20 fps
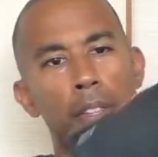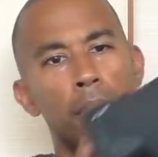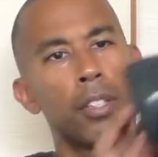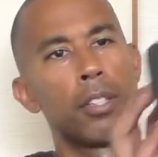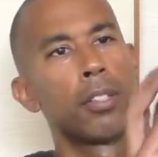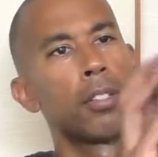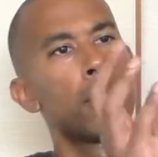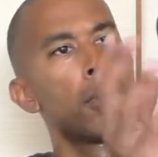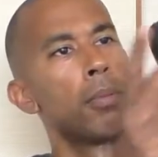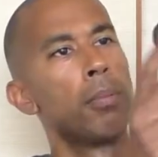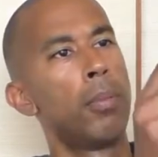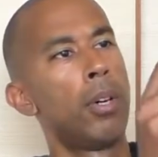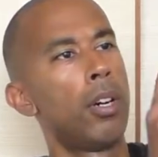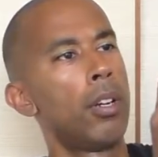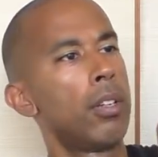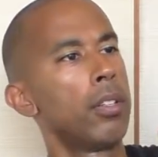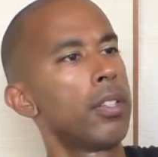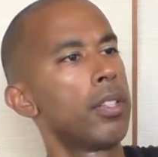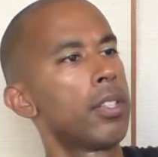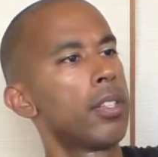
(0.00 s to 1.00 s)
this
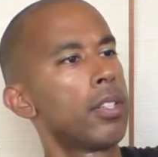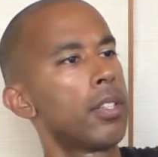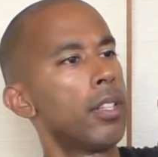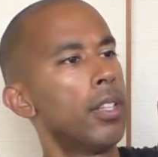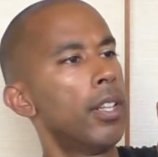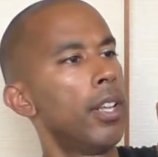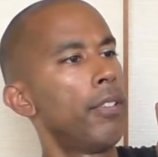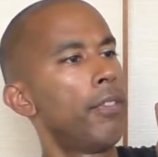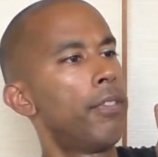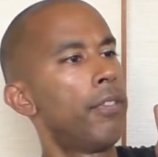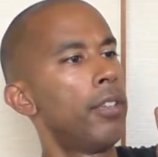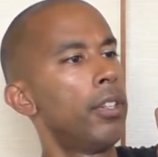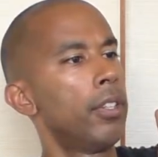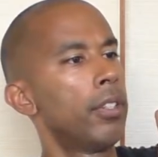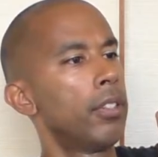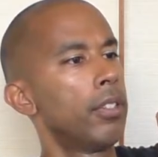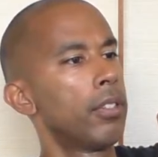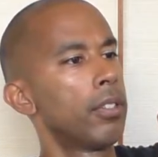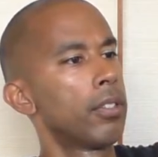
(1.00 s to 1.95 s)
model, this is the left foot,